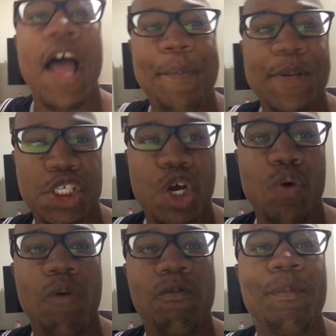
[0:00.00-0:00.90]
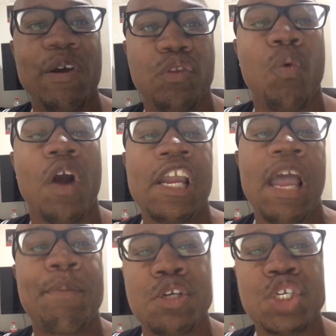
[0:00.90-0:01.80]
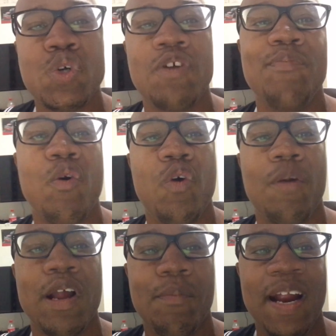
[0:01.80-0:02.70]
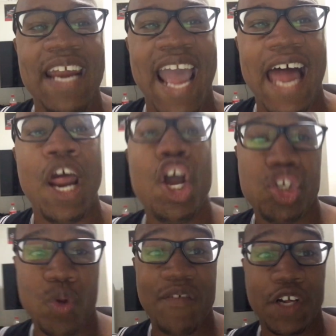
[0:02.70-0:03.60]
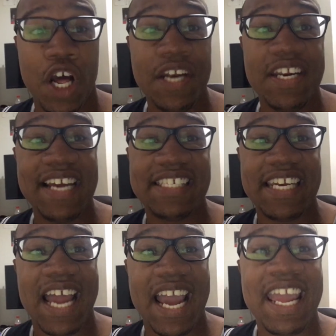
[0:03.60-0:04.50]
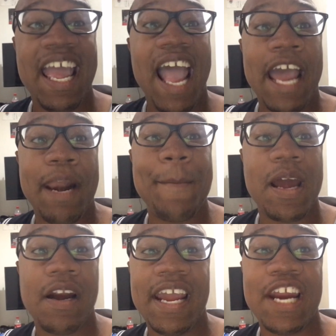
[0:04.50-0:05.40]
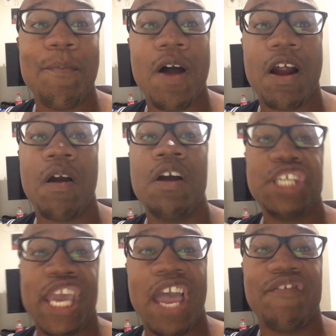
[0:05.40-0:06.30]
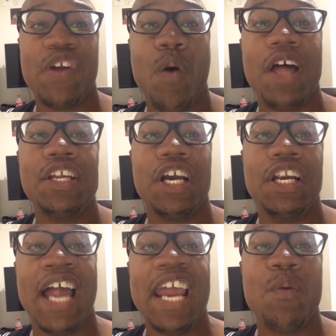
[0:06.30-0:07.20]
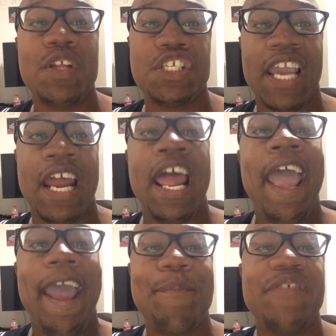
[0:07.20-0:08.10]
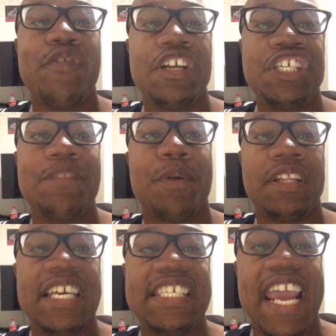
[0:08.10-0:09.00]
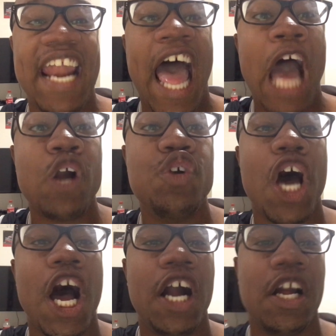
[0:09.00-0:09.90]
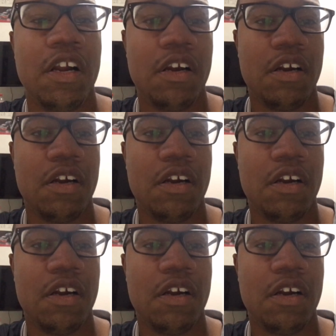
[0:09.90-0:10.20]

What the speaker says: Episode 1 will be with work. Episode 2 will be with my dad. So have a good night tonight and a better day tomorrow. Take care, everyone. Good night. And once again, happy 14th birthday, Siena Agudong.